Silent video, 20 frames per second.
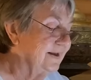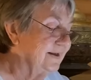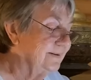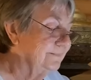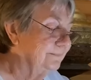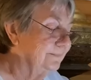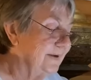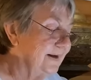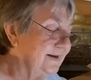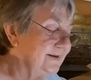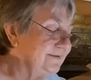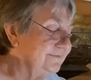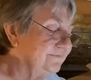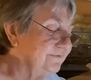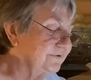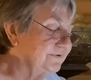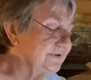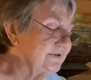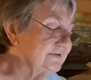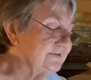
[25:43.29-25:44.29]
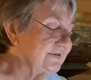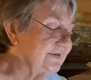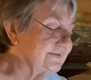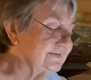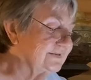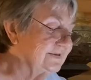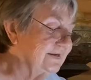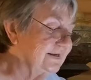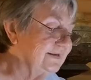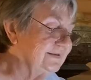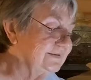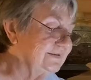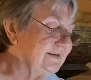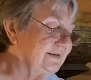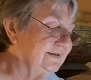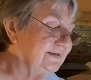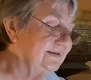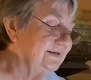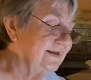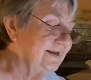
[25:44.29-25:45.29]
Mindfulness has kicked
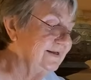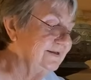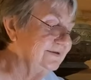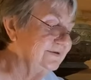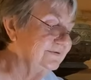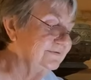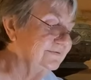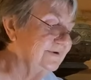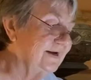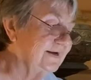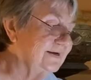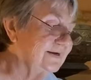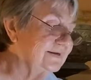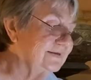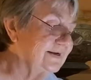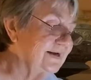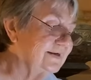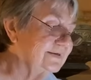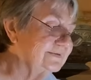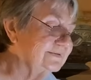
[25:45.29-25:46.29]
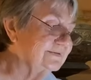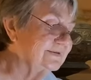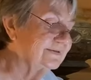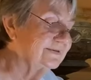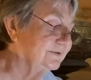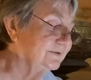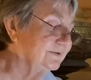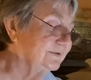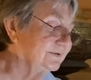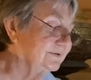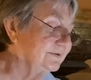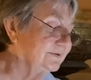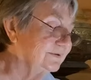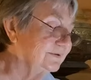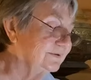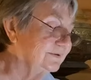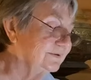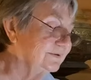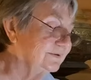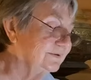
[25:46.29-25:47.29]
in, and you recognize that the mind
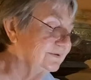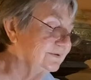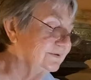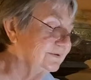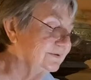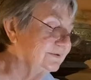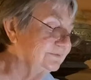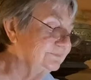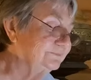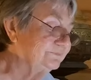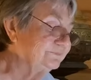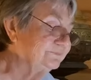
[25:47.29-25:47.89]
has wandered,